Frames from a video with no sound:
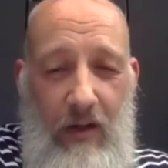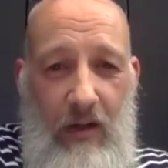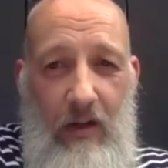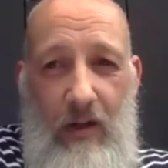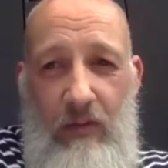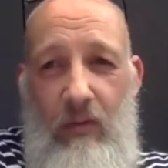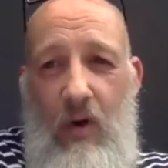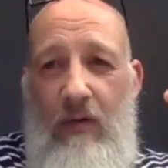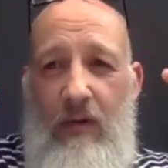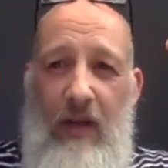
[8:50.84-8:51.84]
So it's
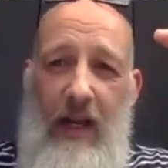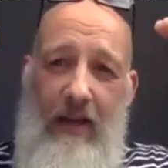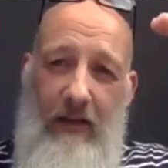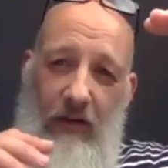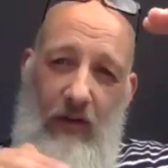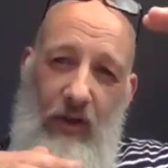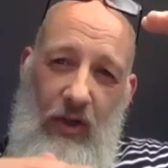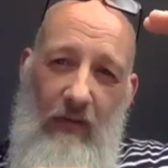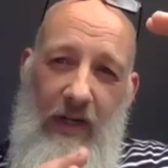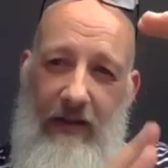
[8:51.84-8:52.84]
rather than the the, the
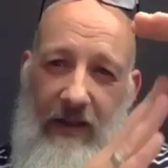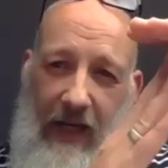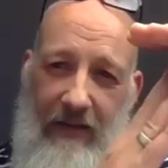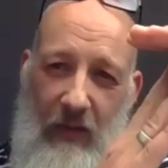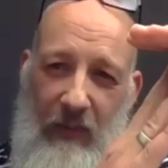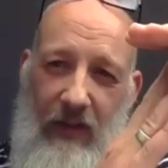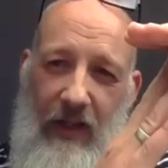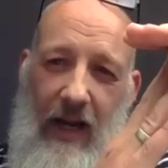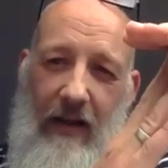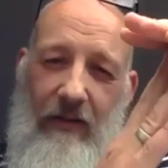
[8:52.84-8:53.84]
child has to get up to
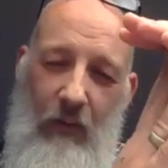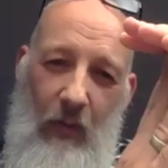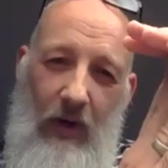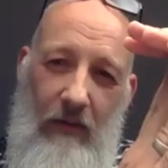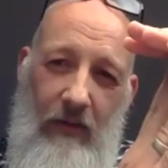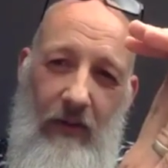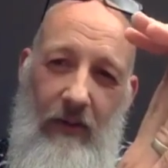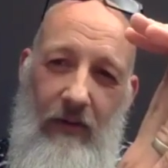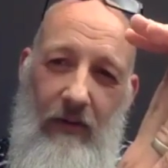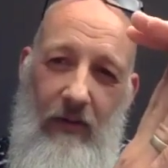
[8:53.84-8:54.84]
the adult world.
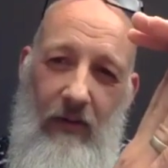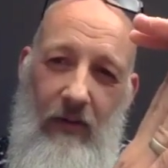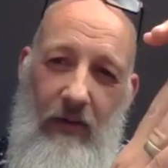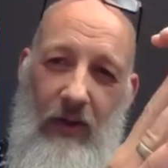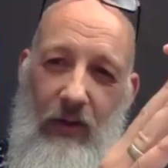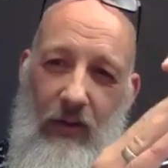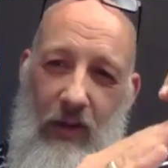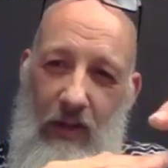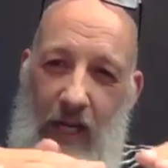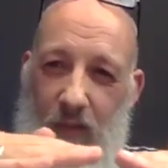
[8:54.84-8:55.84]
The,
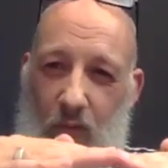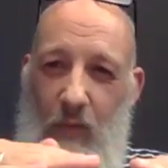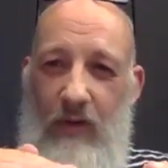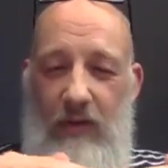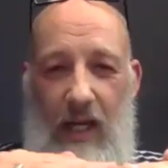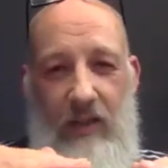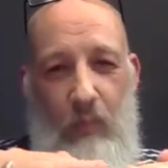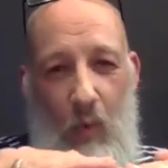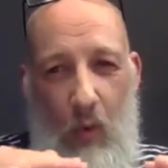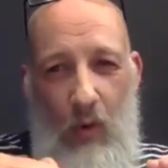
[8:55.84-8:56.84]
it's almost it's
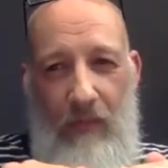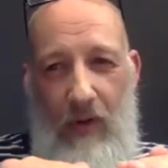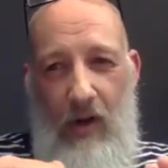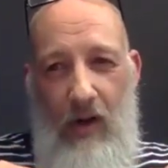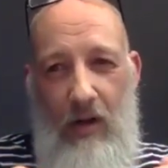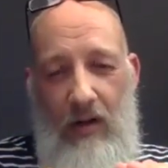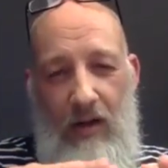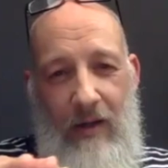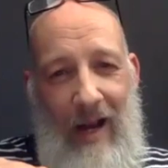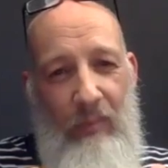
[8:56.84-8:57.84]
more of a
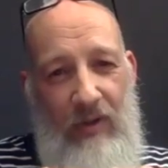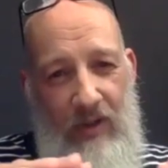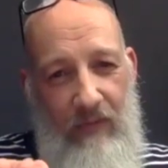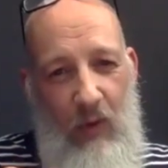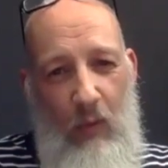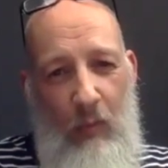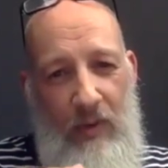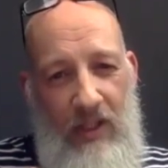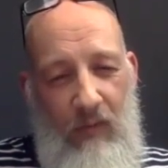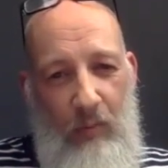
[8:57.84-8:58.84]
collaborative,
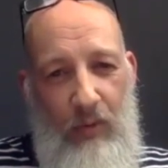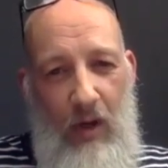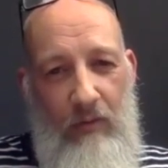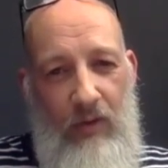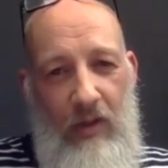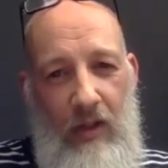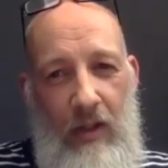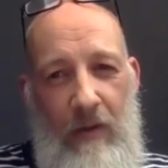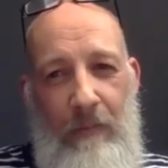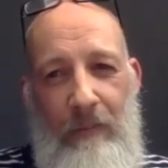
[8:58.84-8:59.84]
cooperative approach
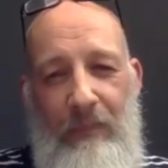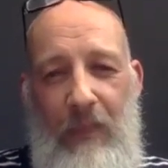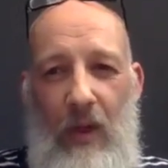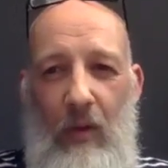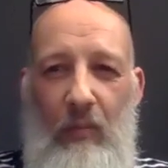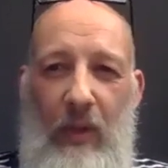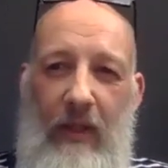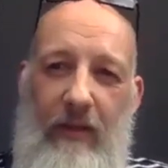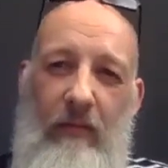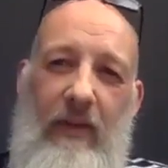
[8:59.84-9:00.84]

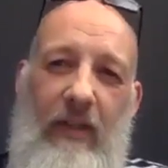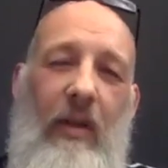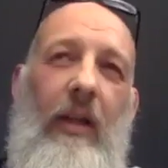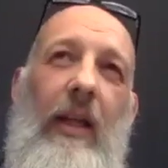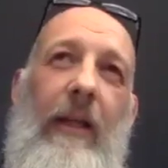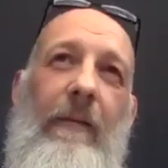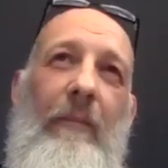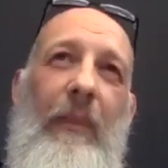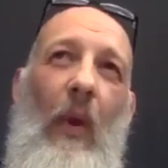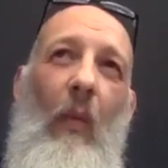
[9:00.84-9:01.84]
because ultimately
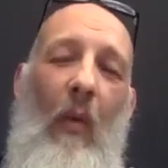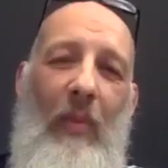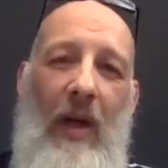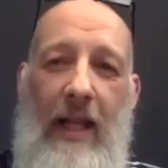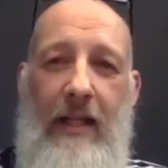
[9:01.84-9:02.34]
what play